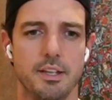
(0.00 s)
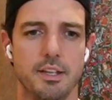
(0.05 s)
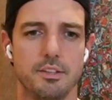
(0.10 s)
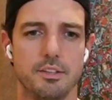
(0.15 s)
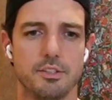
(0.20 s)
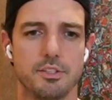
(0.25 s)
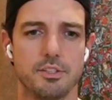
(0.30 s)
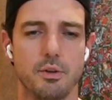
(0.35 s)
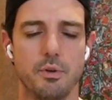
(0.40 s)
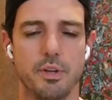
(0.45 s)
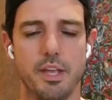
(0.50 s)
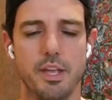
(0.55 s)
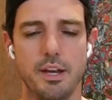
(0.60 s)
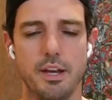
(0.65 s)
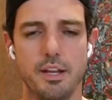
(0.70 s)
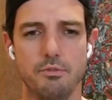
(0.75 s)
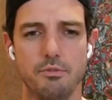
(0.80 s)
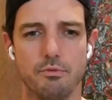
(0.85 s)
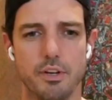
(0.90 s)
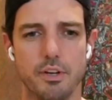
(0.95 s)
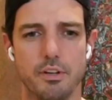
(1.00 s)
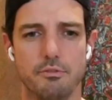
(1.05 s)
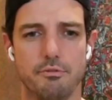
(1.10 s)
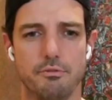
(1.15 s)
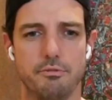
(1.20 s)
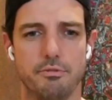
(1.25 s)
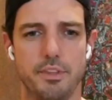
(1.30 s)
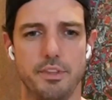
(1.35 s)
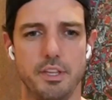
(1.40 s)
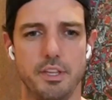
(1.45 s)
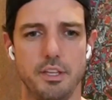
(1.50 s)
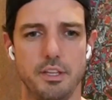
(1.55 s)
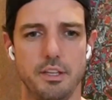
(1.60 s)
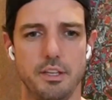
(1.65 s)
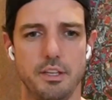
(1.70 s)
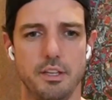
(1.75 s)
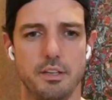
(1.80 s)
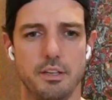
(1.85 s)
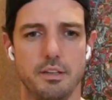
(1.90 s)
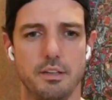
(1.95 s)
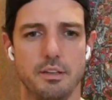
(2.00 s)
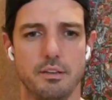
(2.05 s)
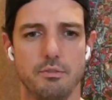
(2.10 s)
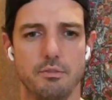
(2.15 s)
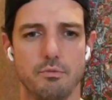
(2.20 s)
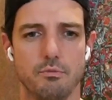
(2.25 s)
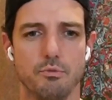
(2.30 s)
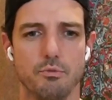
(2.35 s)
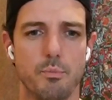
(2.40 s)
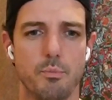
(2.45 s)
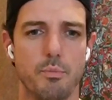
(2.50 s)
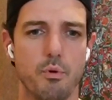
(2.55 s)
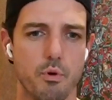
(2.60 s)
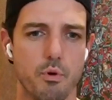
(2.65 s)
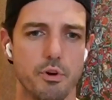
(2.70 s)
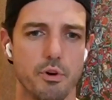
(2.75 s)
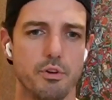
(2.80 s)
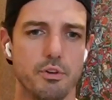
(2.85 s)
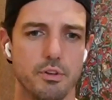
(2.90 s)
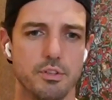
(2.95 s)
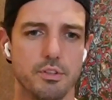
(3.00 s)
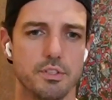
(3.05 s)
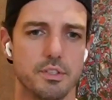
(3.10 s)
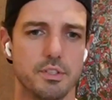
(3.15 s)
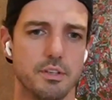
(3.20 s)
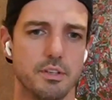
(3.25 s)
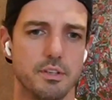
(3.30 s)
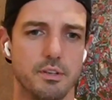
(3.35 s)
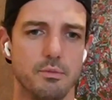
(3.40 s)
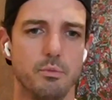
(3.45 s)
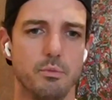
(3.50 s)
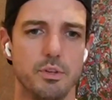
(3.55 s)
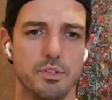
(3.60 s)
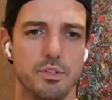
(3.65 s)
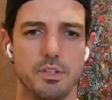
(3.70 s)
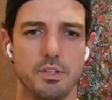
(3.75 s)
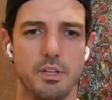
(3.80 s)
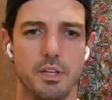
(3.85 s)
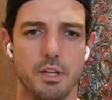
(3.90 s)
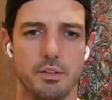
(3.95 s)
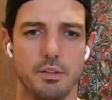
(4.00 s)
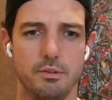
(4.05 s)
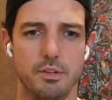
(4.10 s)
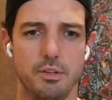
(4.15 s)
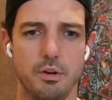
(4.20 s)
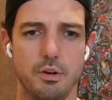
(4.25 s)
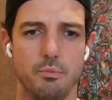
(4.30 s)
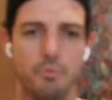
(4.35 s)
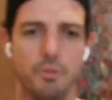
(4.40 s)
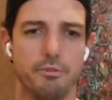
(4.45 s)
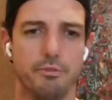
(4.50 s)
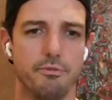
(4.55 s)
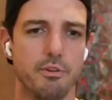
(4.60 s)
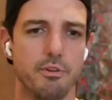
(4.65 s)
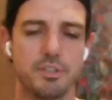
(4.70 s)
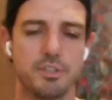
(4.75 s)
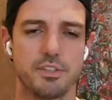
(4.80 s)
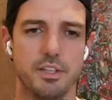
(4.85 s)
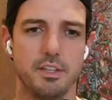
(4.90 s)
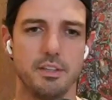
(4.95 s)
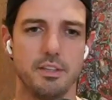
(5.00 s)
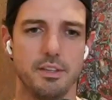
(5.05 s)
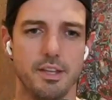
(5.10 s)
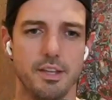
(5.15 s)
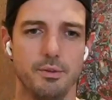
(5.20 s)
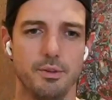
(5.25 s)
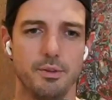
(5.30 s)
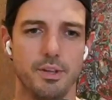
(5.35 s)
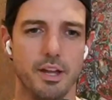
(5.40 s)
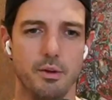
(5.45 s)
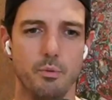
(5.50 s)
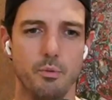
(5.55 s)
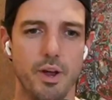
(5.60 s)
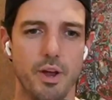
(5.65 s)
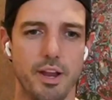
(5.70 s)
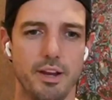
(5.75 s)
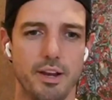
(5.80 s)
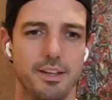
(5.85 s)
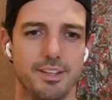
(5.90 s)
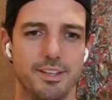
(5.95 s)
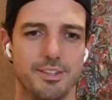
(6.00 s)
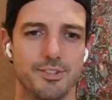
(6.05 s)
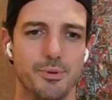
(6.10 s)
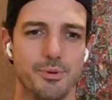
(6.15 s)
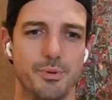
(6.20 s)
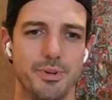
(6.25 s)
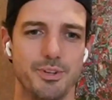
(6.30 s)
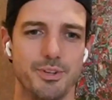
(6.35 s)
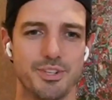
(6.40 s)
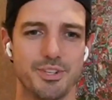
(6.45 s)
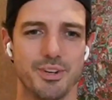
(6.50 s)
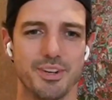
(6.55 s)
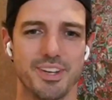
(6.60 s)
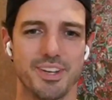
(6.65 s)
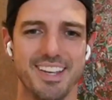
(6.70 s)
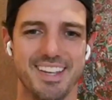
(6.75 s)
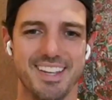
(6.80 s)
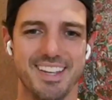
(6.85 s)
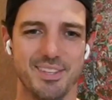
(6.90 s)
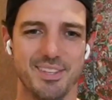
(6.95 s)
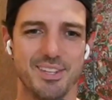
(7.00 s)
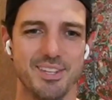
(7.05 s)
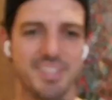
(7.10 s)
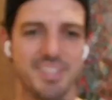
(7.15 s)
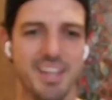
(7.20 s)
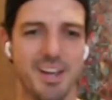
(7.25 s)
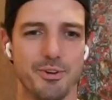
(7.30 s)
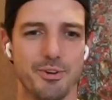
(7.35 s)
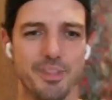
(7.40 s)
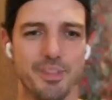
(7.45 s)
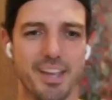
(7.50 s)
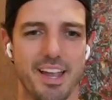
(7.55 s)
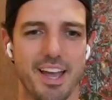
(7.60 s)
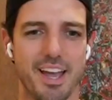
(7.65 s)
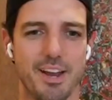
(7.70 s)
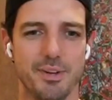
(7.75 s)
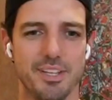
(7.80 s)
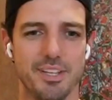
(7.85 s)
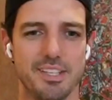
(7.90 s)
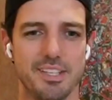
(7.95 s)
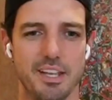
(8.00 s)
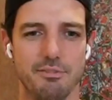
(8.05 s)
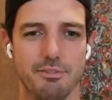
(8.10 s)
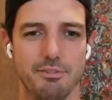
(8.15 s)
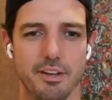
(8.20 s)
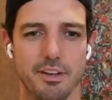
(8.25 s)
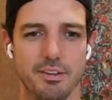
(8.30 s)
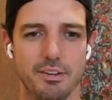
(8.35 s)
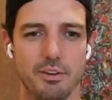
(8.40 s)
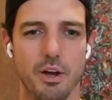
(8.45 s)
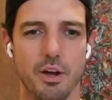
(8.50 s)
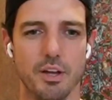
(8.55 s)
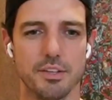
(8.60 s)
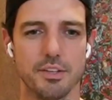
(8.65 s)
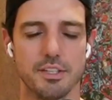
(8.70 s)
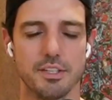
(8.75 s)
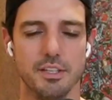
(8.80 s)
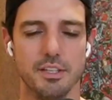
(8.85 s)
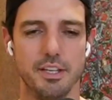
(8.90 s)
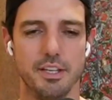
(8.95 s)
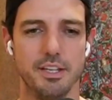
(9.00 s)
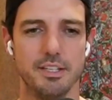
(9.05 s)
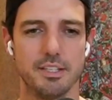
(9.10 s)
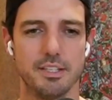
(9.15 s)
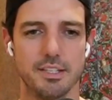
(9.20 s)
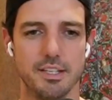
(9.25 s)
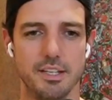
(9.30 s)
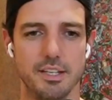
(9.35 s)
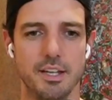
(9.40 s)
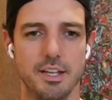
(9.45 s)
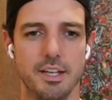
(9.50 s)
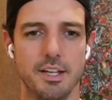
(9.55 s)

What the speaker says: So getting rid of the reporters was, the first thing that kind of went. So when you start kicking things out, you're like, how do I save on costs and latency?